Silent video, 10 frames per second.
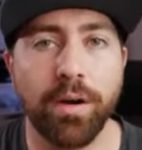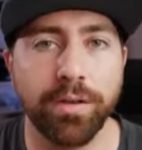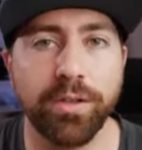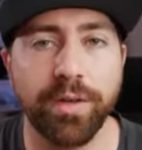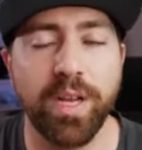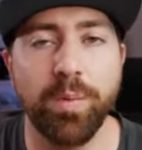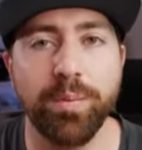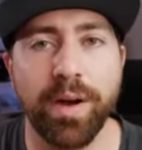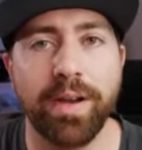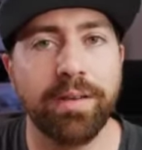Also keep in
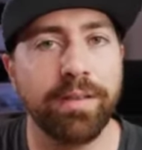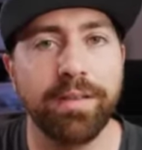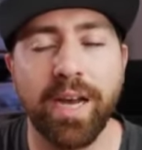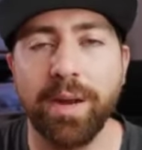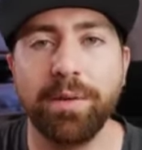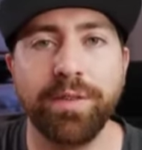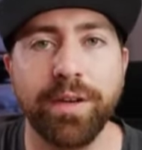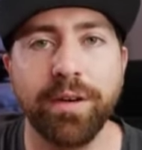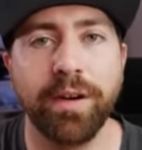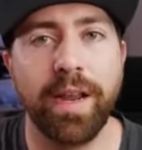mind, time of
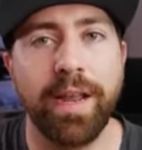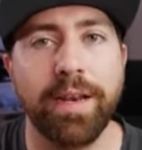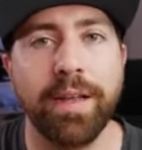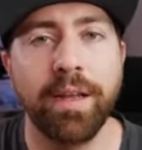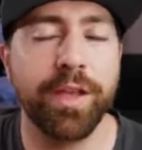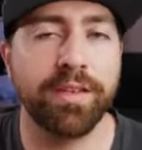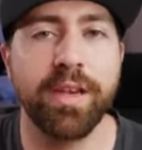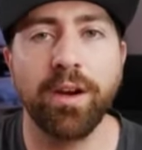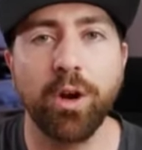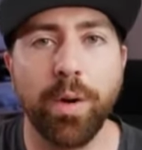year and things
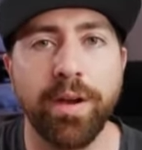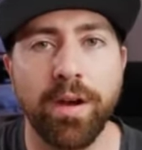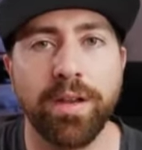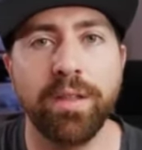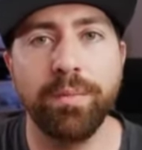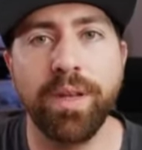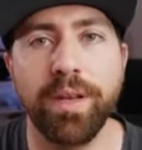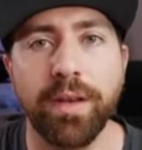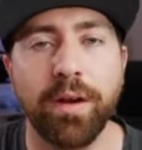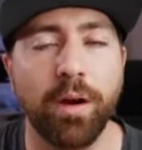that are going on in the
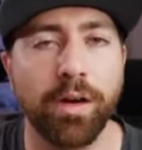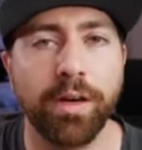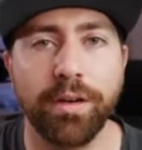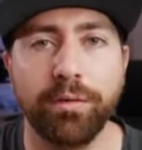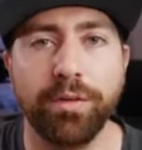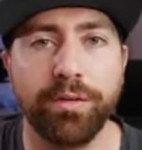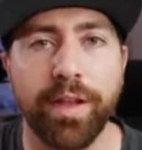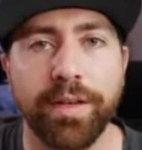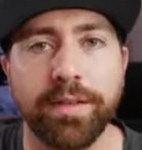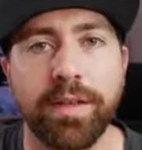media are gonna
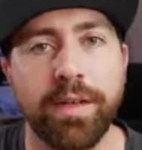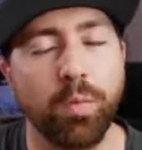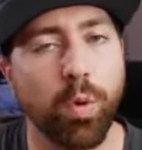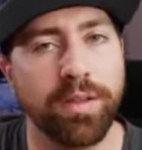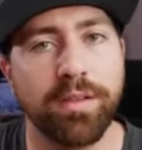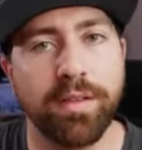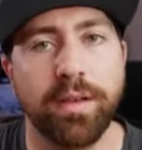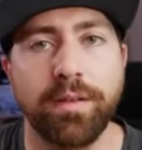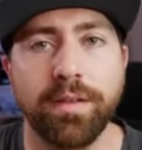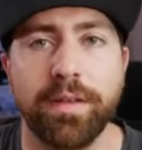reflect in what
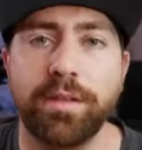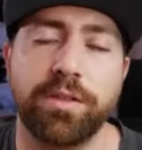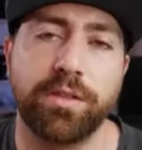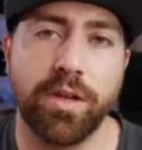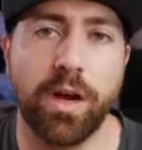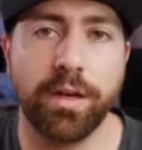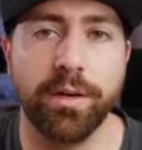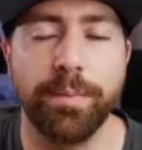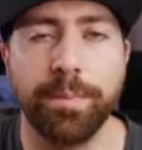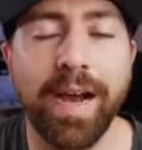sells in stock.